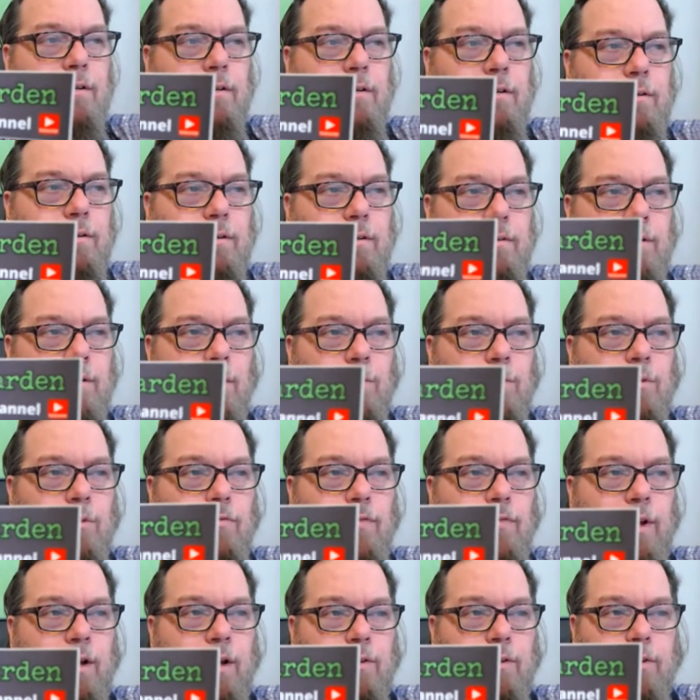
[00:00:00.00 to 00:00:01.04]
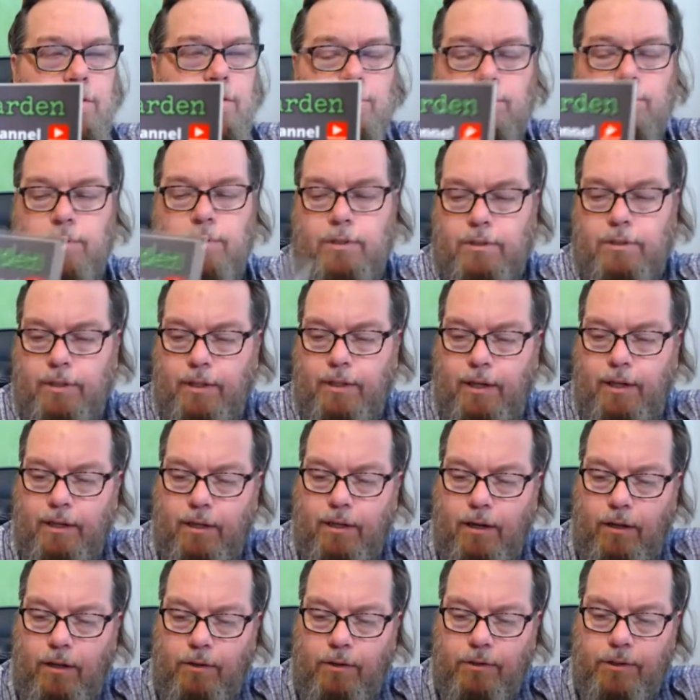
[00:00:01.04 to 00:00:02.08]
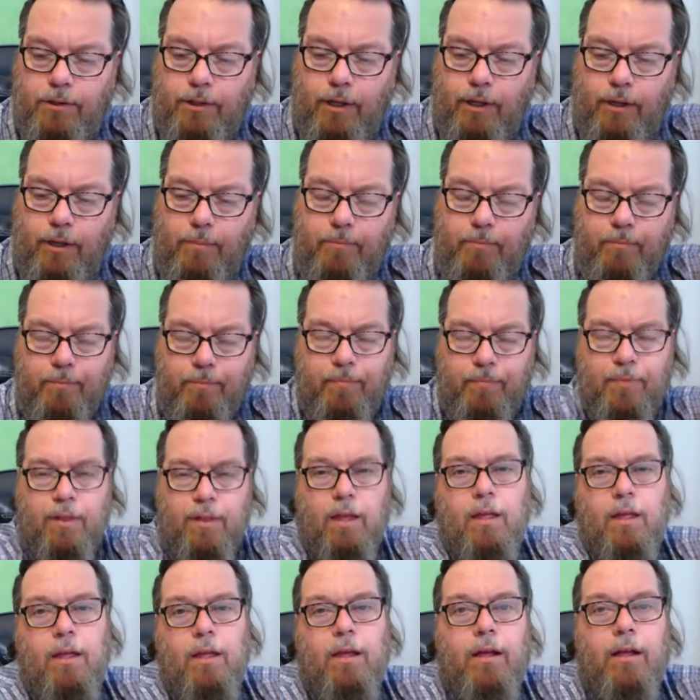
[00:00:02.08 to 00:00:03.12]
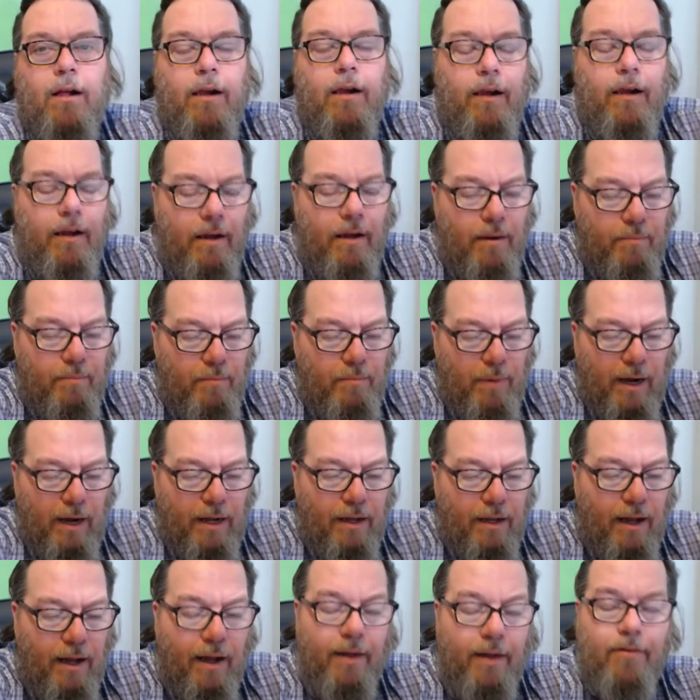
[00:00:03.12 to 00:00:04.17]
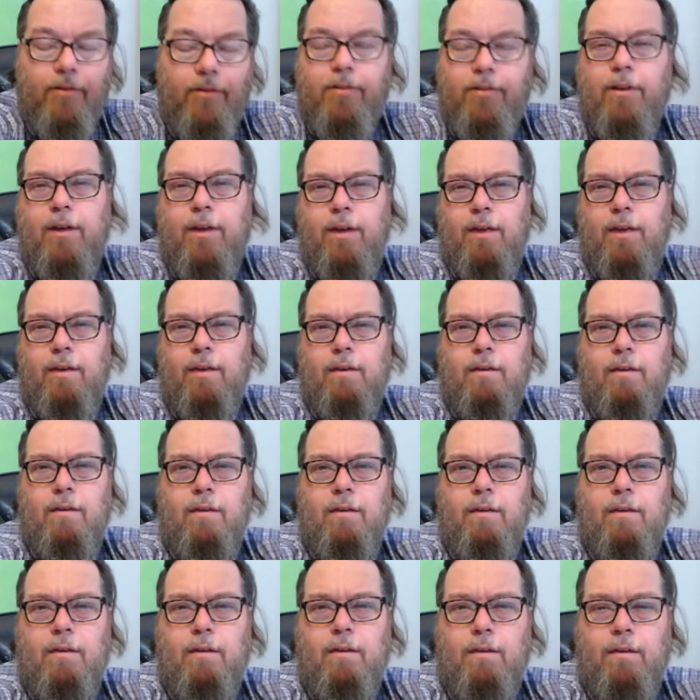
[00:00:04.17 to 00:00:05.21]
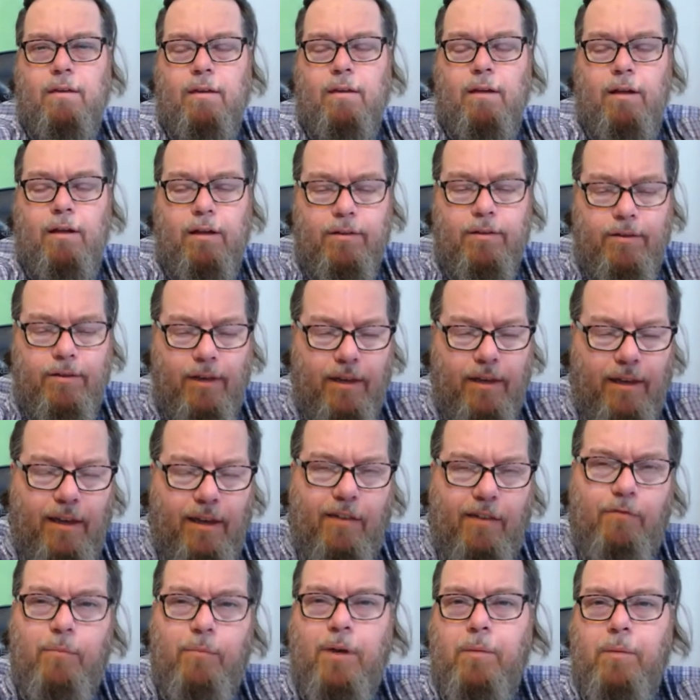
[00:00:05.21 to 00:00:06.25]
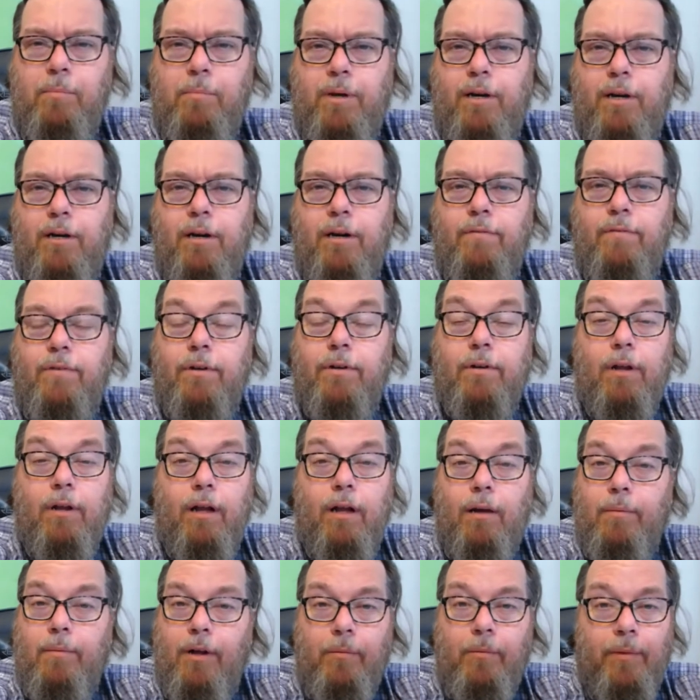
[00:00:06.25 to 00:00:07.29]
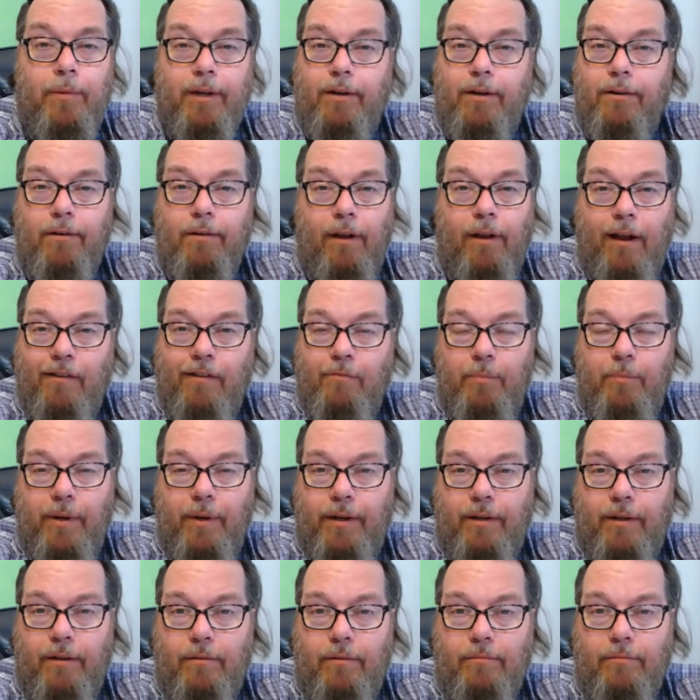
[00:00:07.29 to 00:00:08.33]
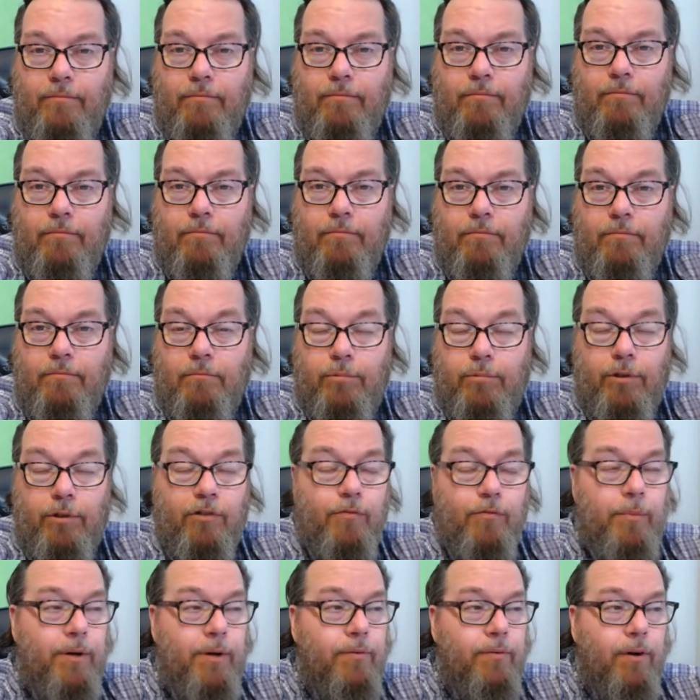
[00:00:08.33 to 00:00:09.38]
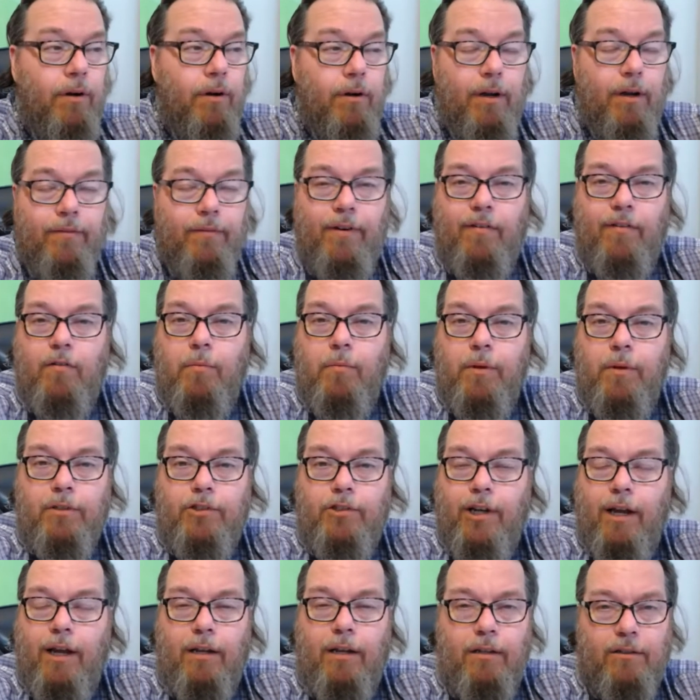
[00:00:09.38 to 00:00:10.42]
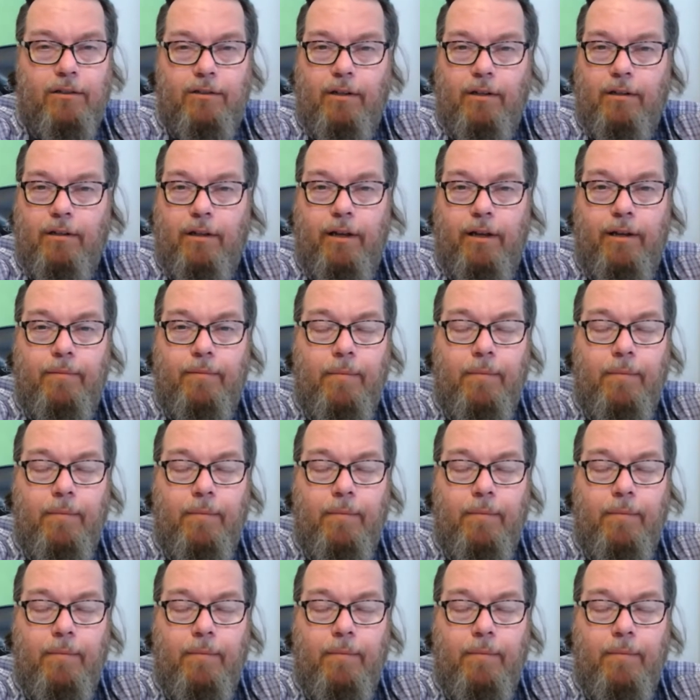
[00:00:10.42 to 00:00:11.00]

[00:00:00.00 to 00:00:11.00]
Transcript: You know you found us when you see that color scheme. Um, I, I say, I say, give me a minute of your time. I'll make your life better. Prove me wrong. I've never been challenged on that.